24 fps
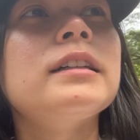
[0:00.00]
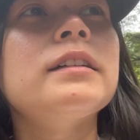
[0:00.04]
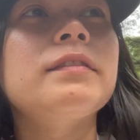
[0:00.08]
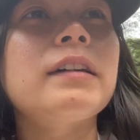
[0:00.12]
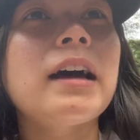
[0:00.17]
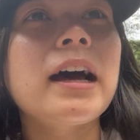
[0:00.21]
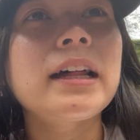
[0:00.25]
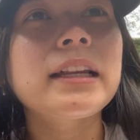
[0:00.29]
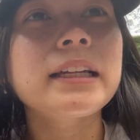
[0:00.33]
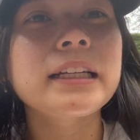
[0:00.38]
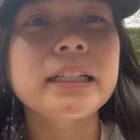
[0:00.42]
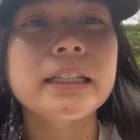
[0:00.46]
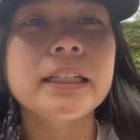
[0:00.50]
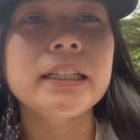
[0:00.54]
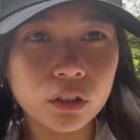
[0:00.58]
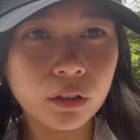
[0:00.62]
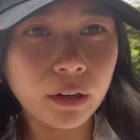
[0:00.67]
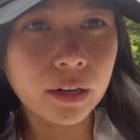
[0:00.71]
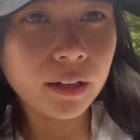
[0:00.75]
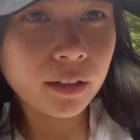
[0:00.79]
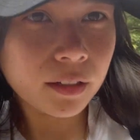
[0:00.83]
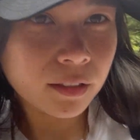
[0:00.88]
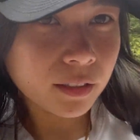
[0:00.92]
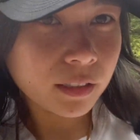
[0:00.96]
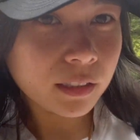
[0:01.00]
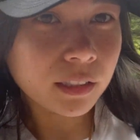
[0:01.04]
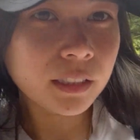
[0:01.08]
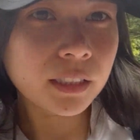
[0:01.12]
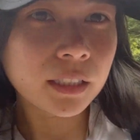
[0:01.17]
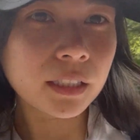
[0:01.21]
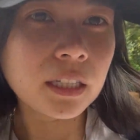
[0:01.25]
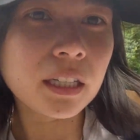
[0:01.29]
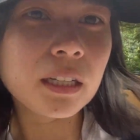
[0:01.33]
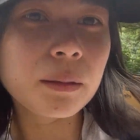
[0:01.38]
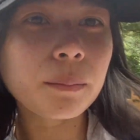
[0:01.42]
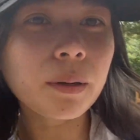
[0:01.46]
Valley Trail
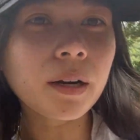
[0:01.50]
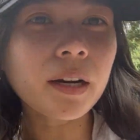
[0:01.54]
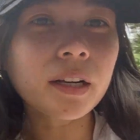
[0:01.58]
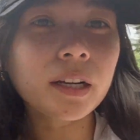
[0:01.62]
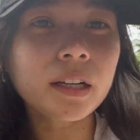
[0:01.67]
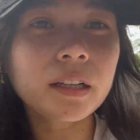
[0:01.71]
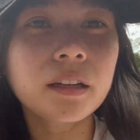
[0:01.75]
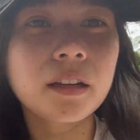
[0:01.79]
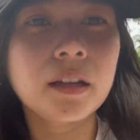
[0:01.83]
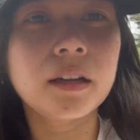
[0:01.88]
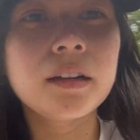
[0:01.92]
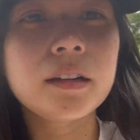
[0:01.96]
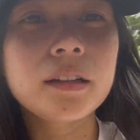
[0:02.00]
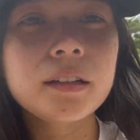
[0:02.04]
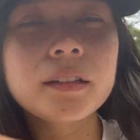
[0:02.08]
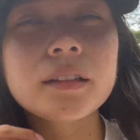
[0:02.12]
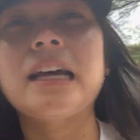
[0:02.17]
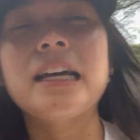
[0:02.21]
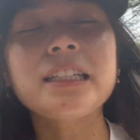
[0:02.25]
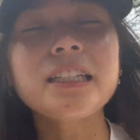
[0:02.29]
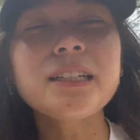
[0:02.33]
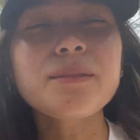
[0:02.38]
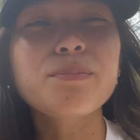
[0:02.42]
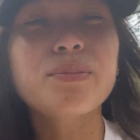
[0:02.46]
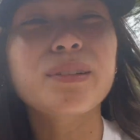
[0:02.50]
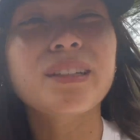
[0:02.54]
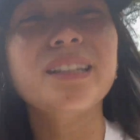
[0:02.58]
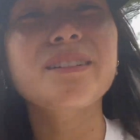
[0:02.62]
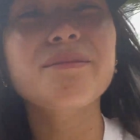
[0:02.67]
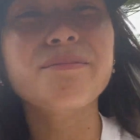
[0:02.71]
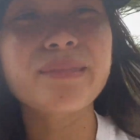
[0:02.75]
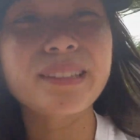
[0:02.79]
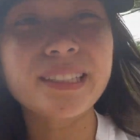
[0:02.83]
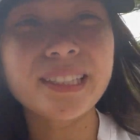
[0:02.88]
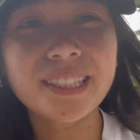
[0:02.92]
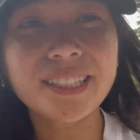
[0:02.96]
parking lot. Actually
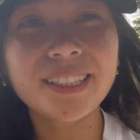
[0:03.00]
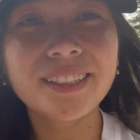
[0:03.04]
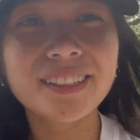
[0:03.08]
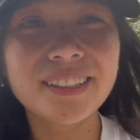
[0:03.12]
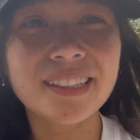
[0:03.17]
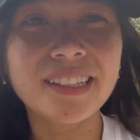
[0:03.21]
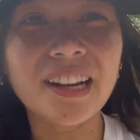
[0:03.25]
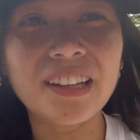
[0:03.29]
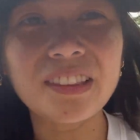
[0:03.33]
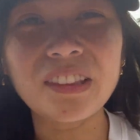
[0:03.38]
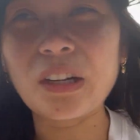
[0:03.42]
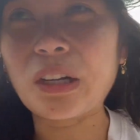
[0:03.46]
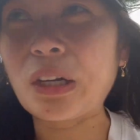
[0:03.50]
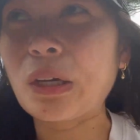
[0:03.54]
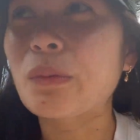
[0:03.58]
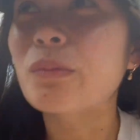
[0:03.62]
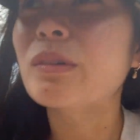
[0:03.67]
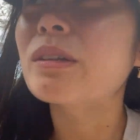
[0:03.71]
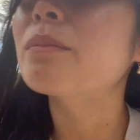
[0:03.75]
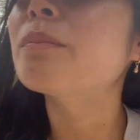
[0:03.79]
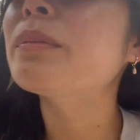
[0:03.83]
pretty busier than I thought it would